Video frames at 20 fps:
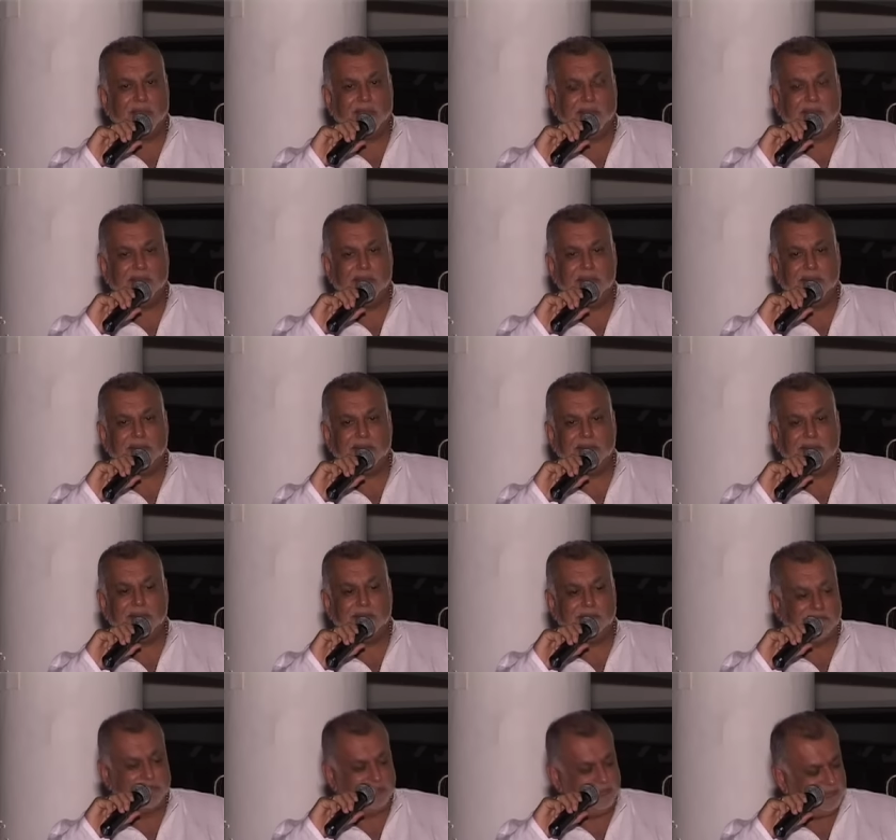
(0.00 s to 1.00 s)
And
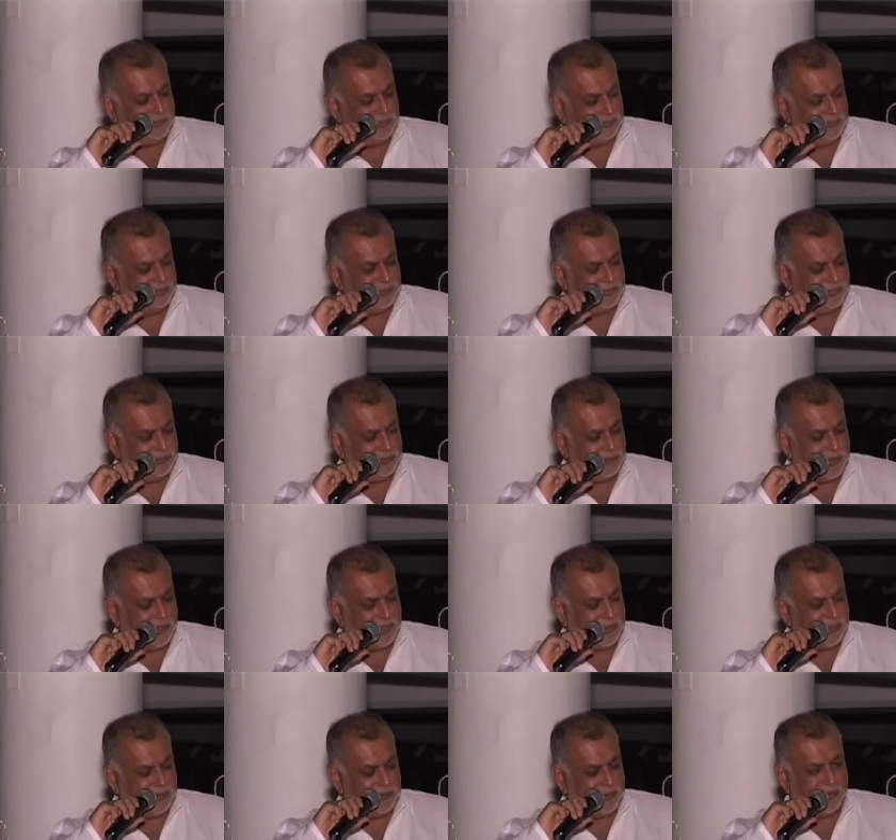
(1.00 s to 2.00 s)
uh,
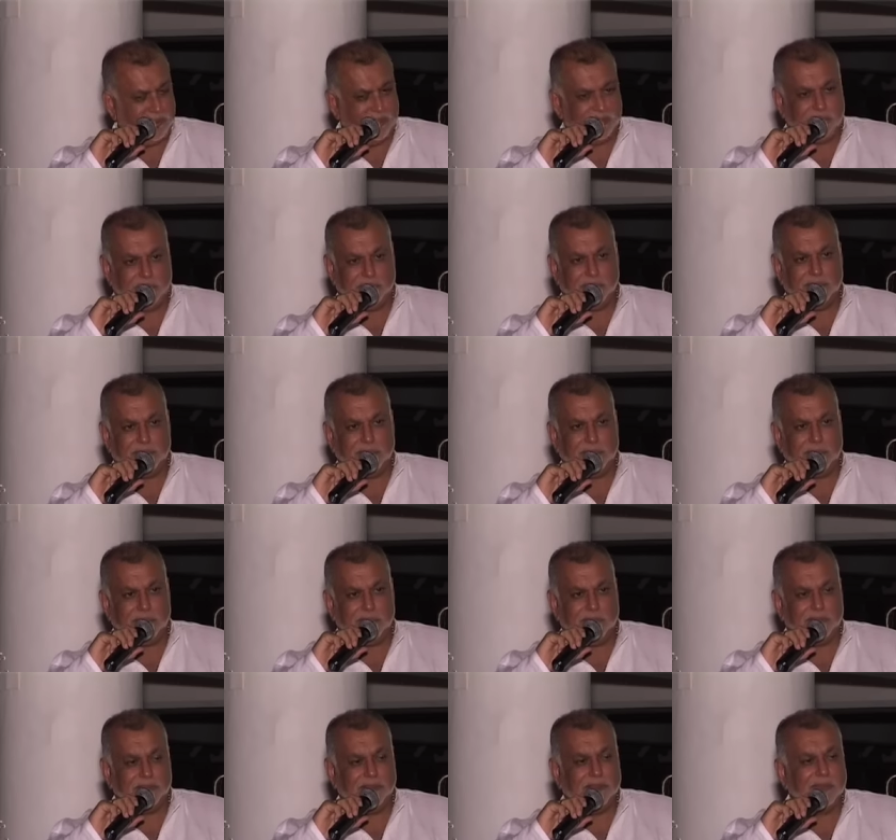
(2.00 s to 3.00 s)
uh,
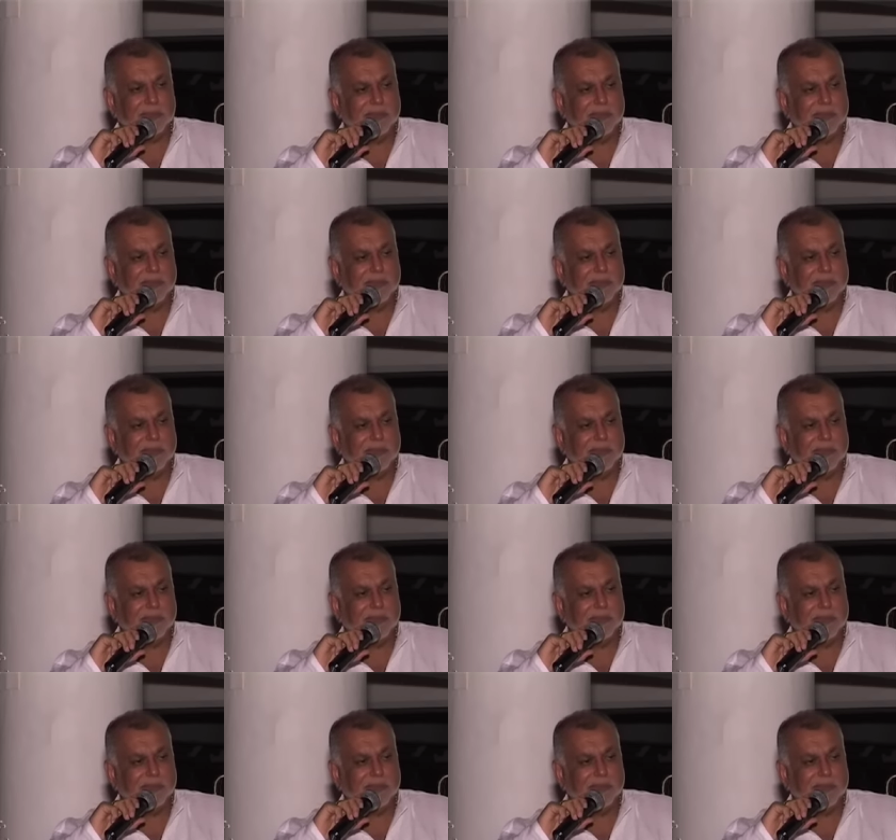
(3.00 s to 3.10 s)
um,